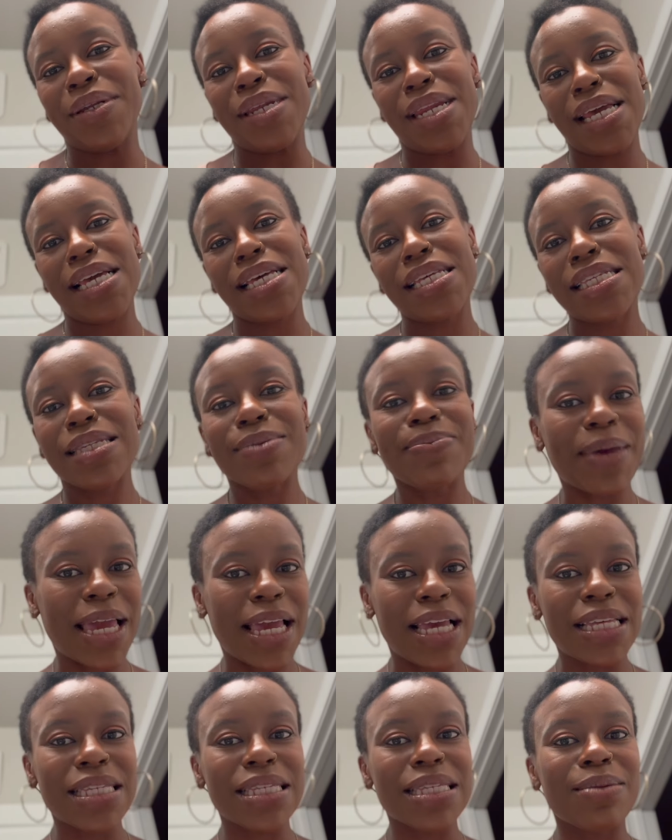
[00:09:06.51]
this
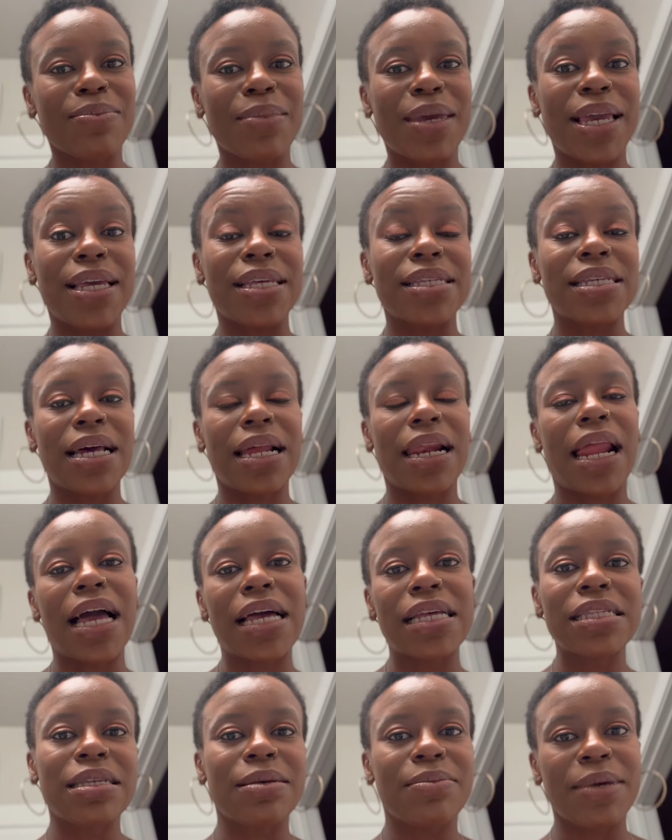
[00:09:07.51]
space means a
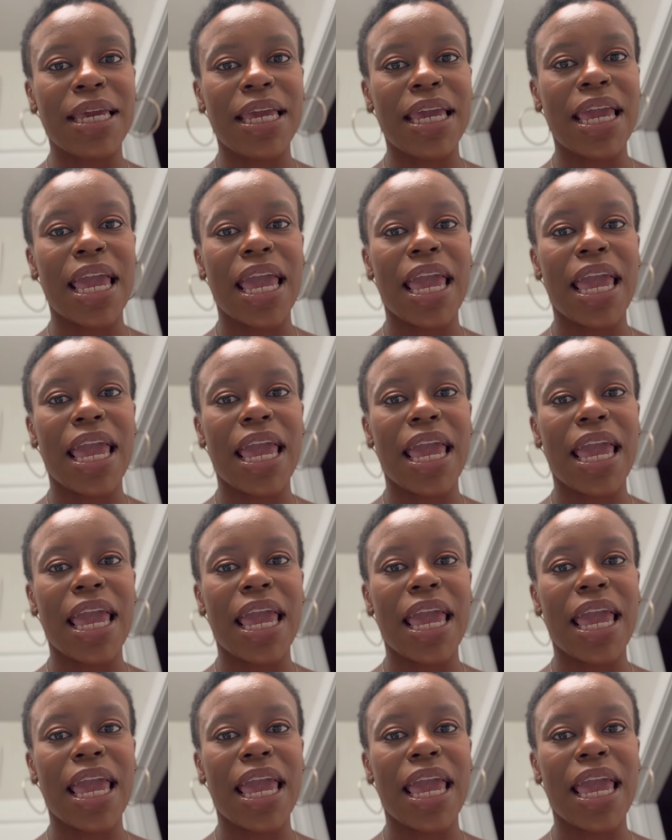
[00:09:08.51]
lot to me,